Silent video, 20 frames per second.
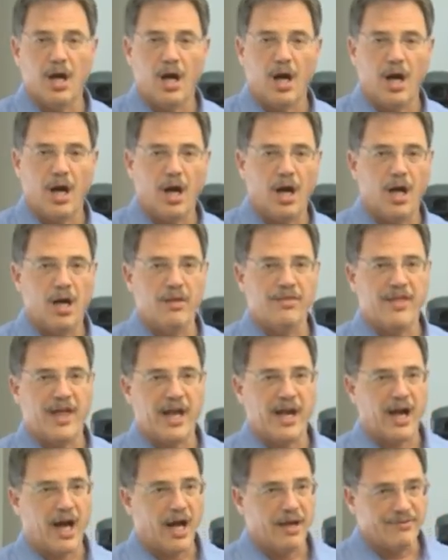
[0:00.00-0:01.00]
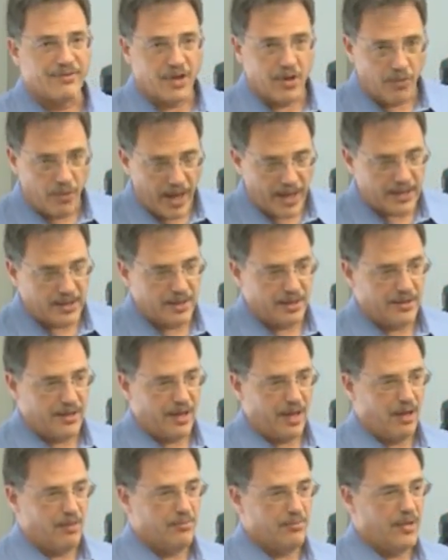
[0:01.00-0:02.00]
uh, that I've corrected
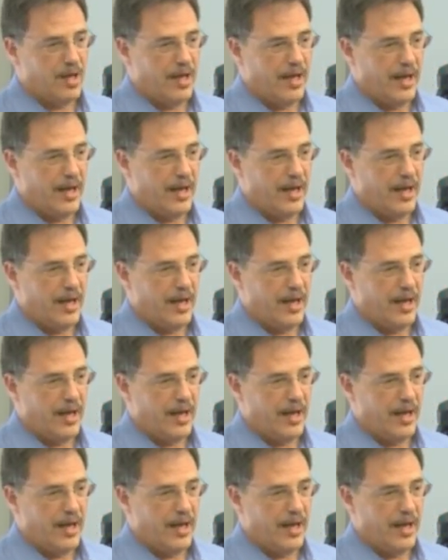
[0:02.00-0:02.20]
them.